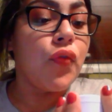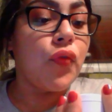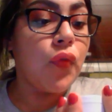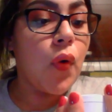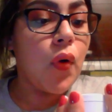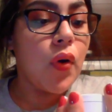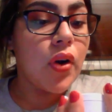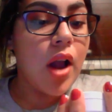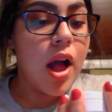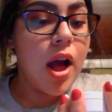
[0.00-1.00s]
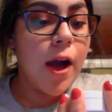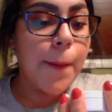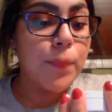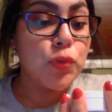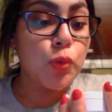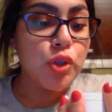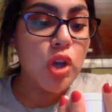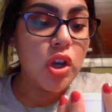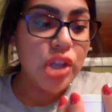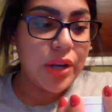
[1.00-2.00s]
Super Shock
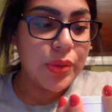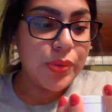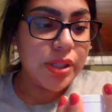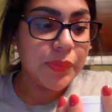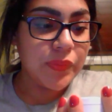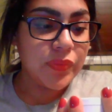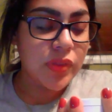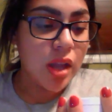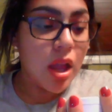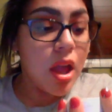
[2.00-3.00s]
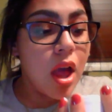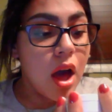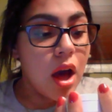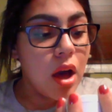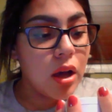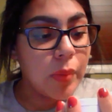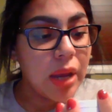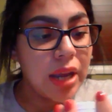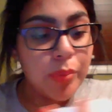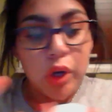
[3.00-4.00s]
Shadows.
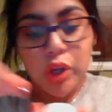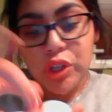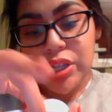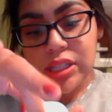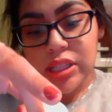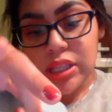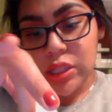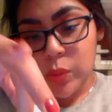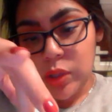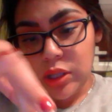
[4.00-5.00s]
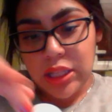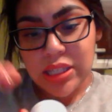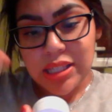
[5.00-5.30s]
I purchased this one. It's